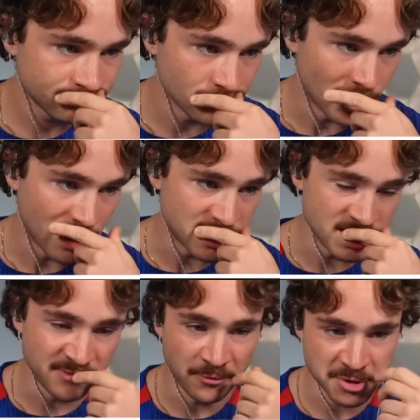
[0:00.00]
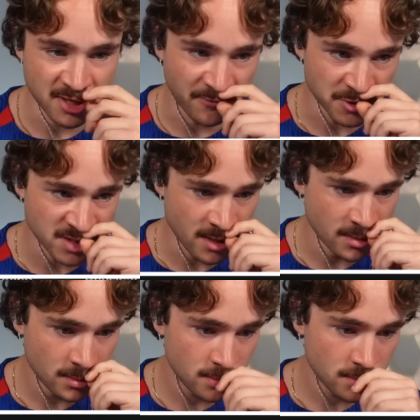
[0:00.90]
Watch. Is he 4-star, 4-star?
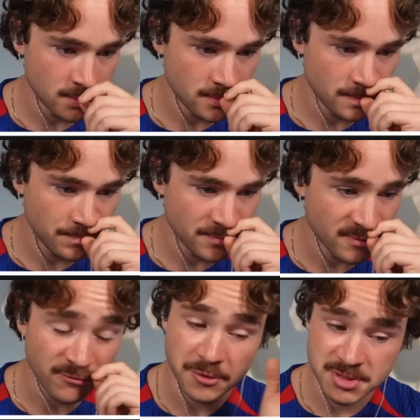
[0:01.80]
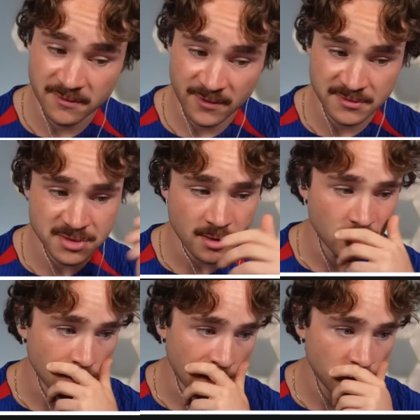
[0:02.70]
4-star, 5-star.
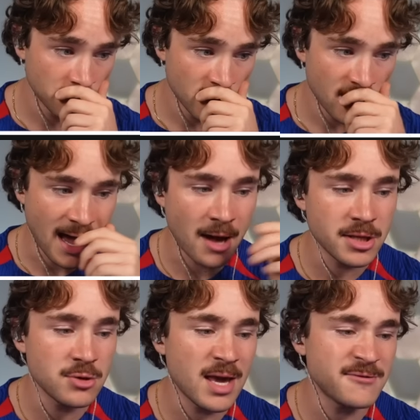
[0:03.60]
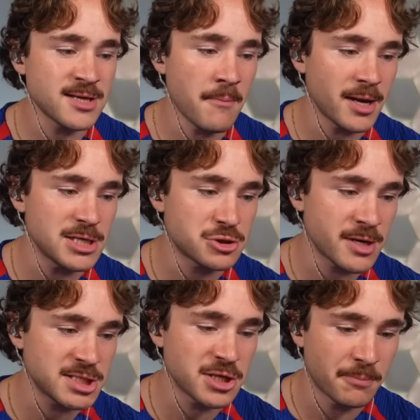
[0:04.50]
Okay. How? You gave somebody
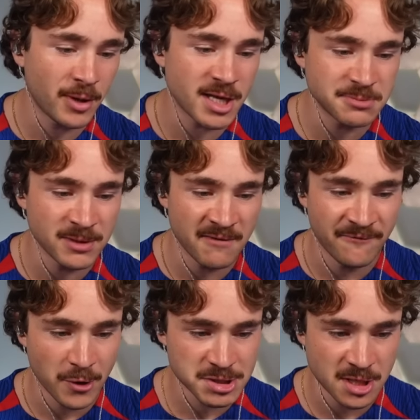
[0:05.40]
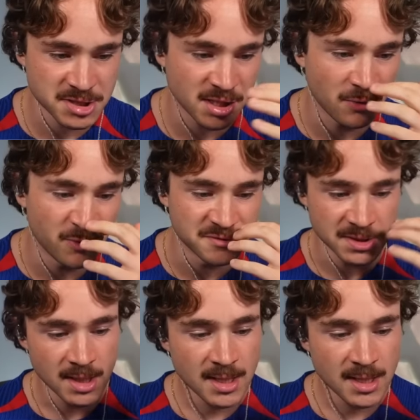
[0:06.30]
Trickster Plus, but then 4-star skill moves.